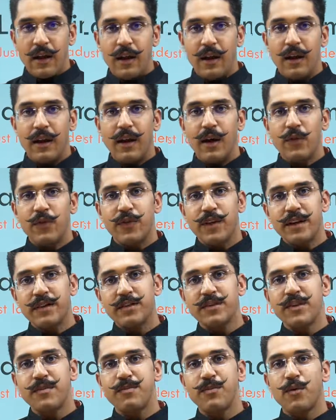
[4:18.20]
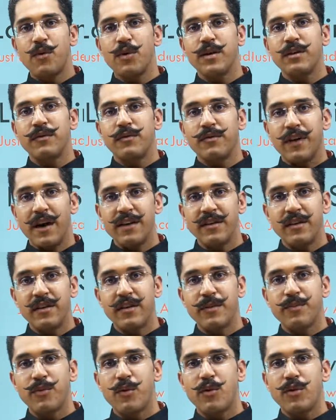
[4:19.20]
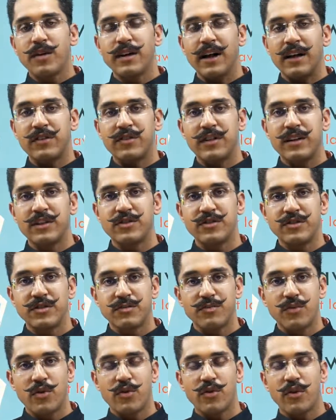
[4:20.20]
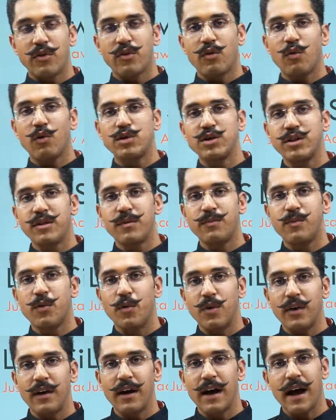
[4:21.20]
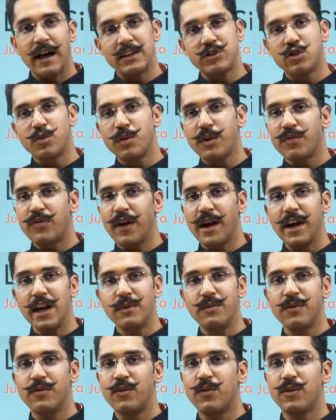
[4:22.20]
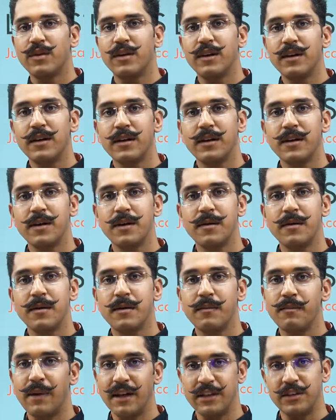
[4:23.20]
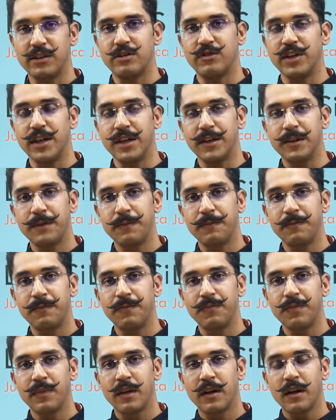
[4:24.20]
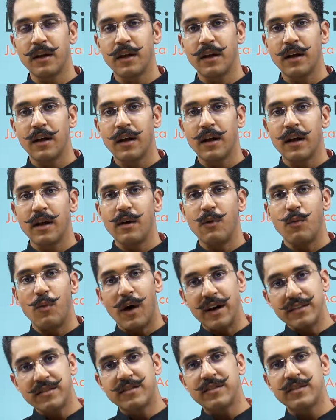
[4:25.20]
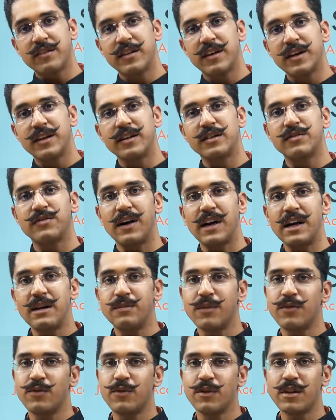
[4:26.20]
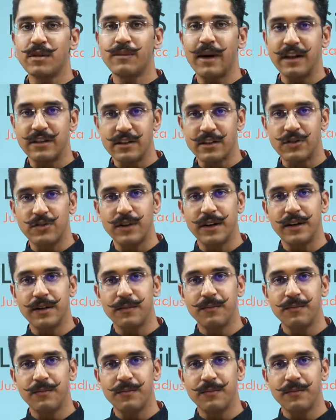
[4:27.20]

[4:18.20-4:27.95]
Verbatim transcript: Now, this report, final report, cancellation report, or closure report has to be filed before the magistrate. Once it is filed before the magistrate,